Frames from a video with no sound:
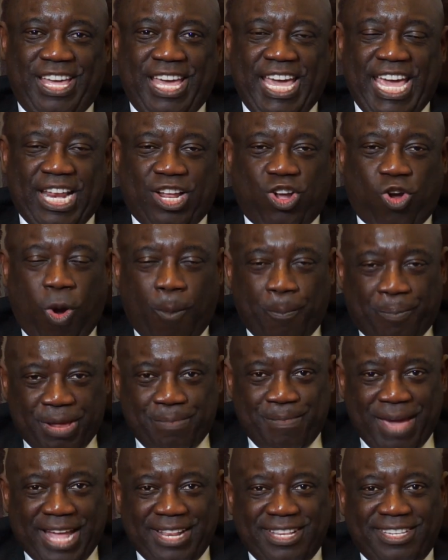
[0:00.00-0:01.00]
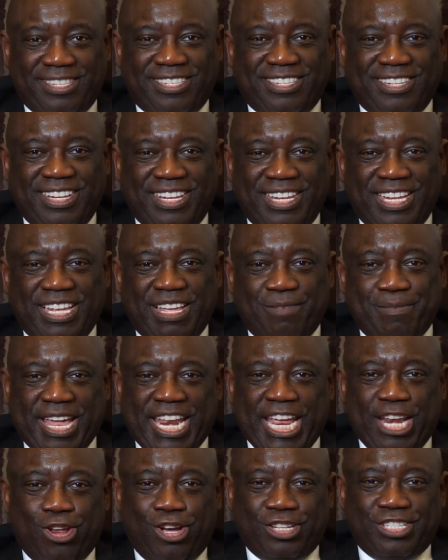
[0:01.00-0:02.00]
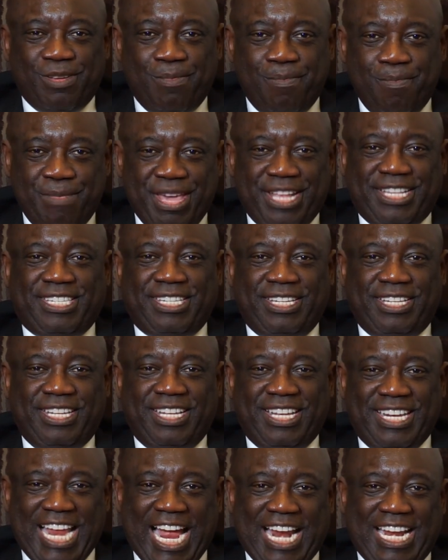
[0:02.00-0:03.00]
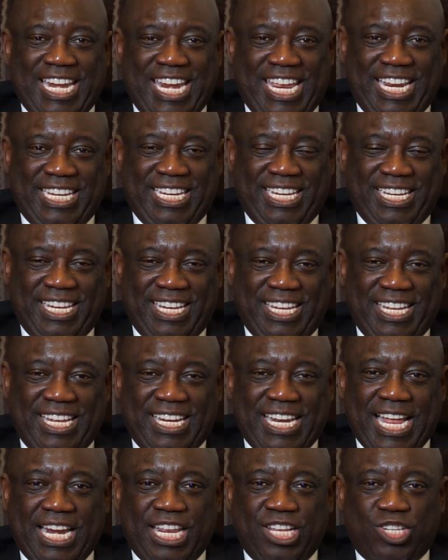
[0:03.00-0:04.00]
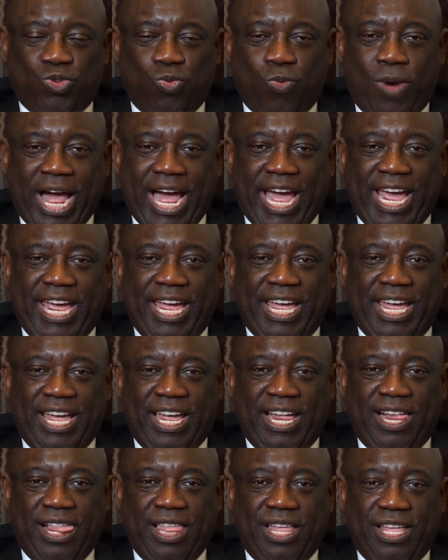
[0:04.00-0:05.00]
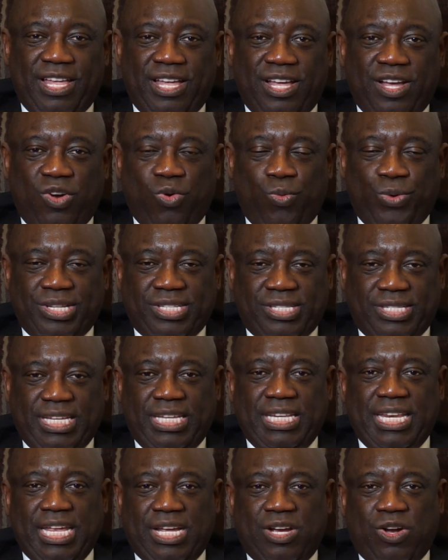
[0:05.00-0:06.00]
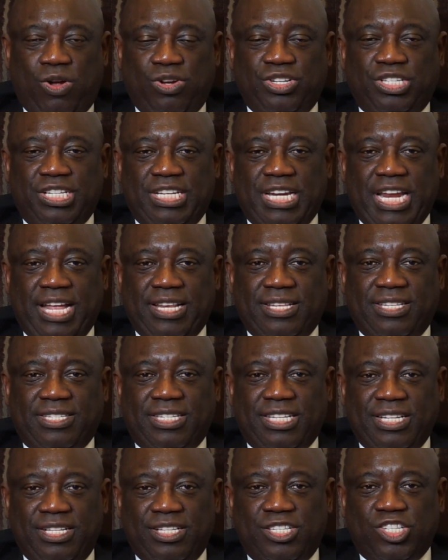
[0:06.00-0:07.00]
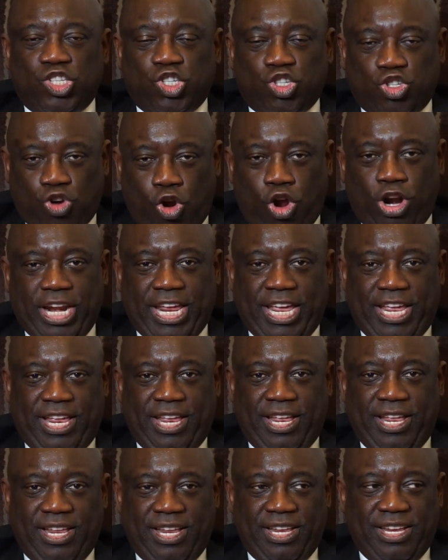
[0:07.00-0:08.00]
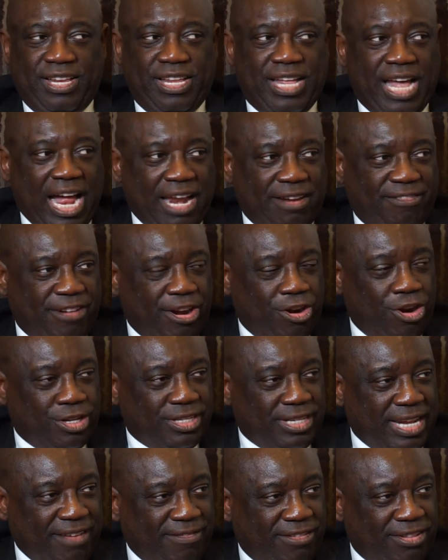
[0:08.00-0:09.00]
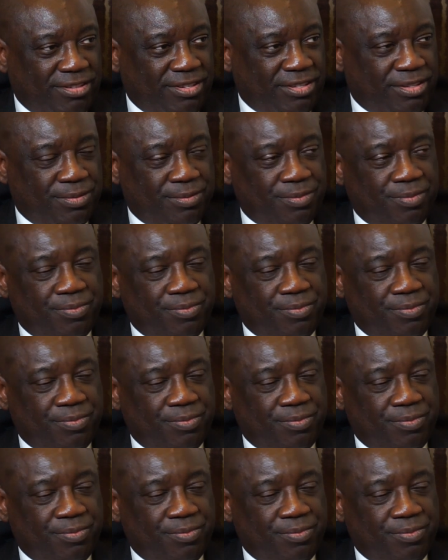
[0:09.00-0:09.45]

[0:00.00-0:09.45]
It complements, but it doesn't meet that need. That is why we see the continent still struggling at various levels.